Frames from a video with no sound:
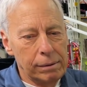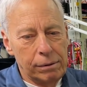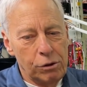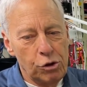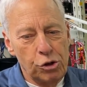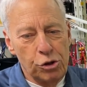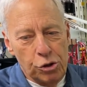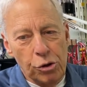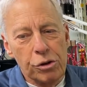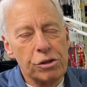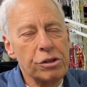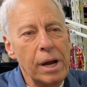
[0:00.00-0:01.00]

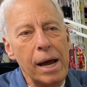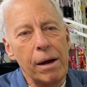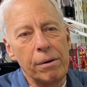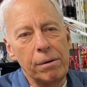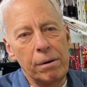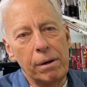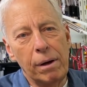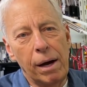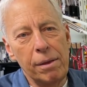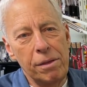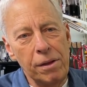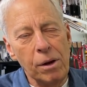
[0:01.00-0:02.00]
should sound, I
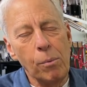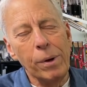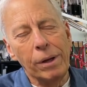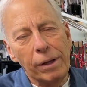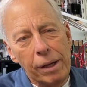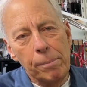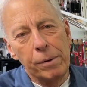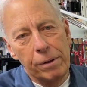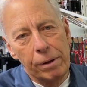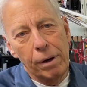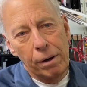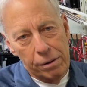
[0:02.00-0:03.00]
think we limit
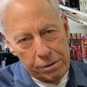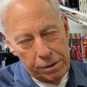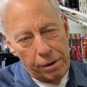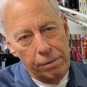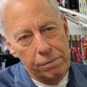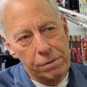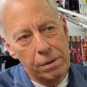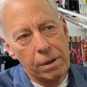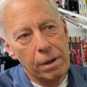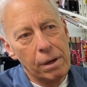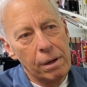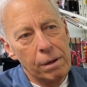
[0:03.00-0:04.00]
ourselves.
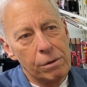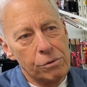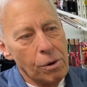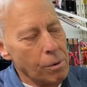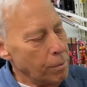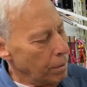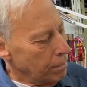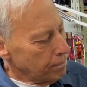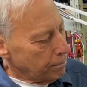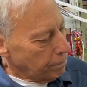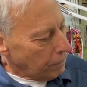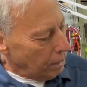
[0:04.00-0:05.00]
So
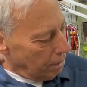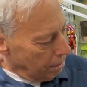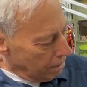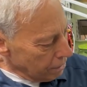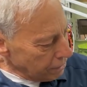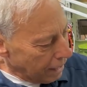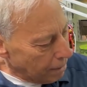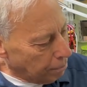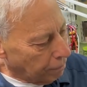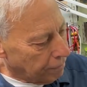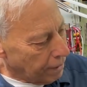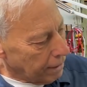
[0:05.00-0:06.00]
this
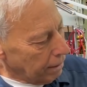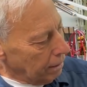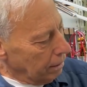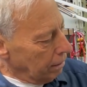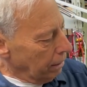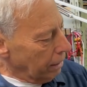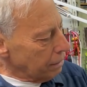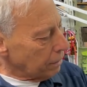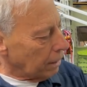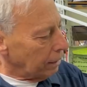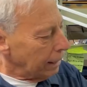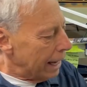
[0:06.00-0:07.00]
amplifier is a
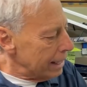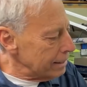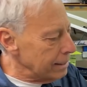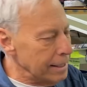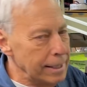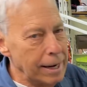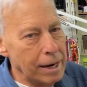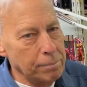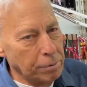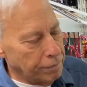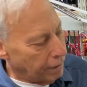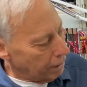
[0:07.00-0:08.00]
class D
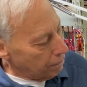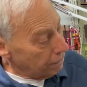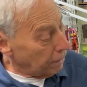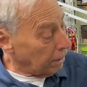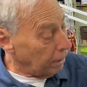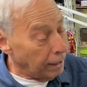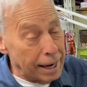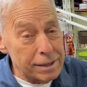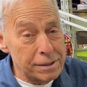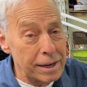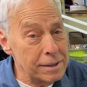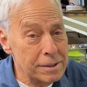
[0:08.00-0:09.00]
amplifier with a
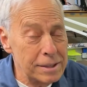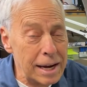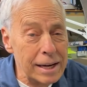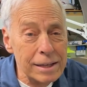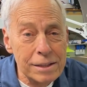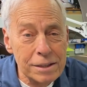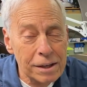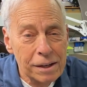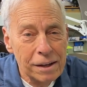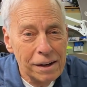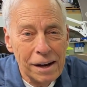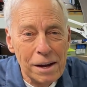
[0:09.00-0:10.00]
class A stage
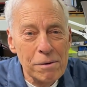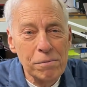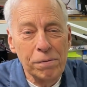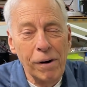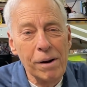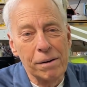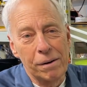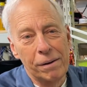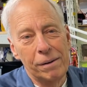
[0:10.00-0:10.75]
in front.